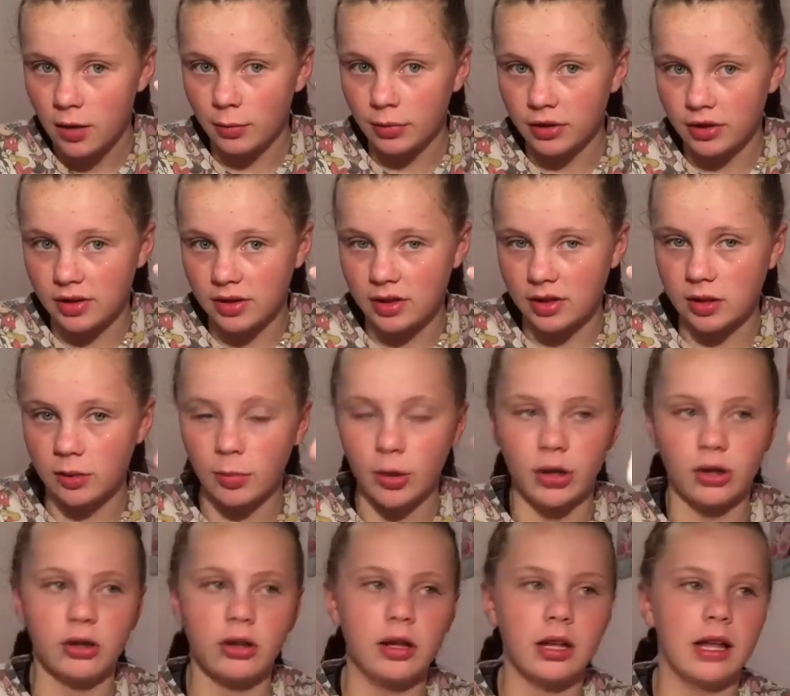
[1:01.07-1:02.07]
But this is the
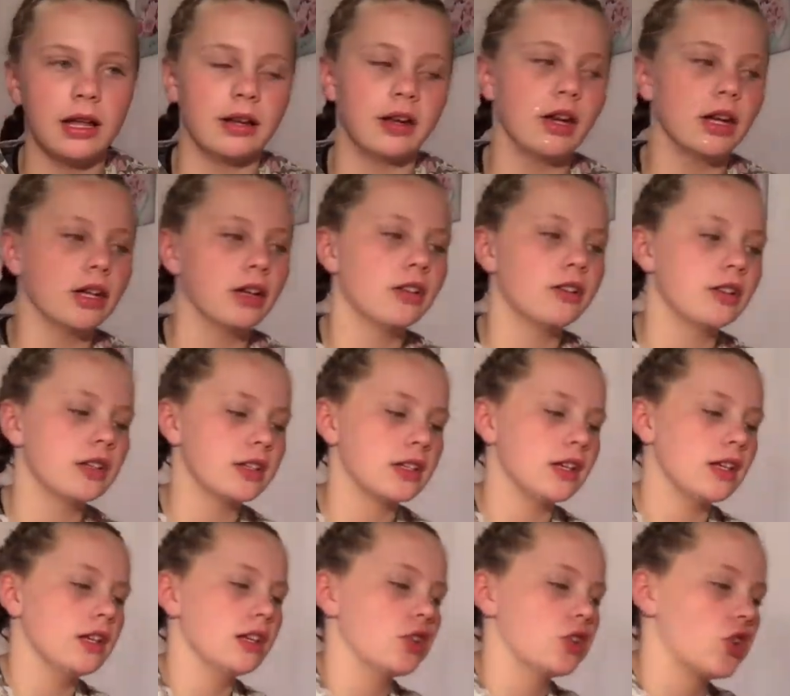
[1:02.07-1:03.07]
bottle, and I got this
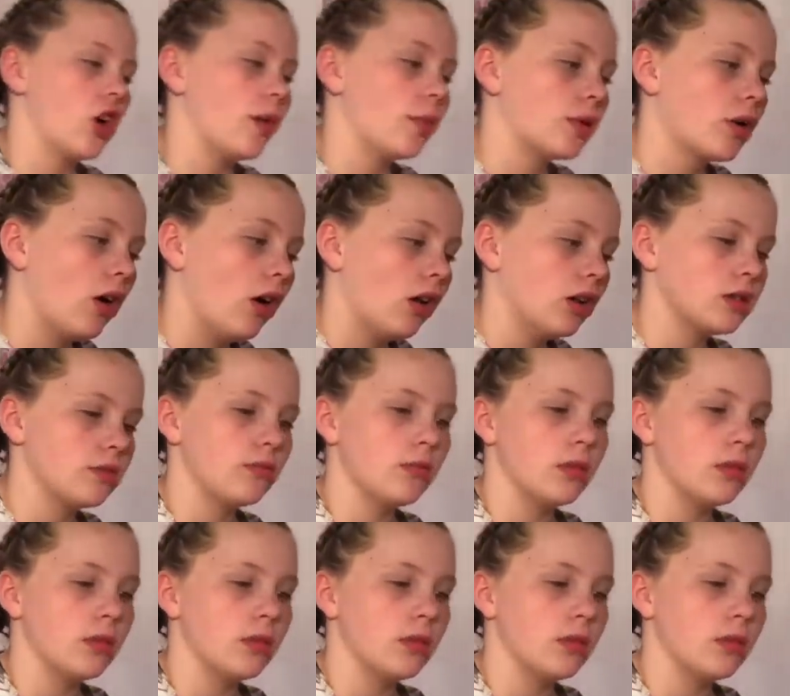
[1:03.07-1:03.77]
in a shop called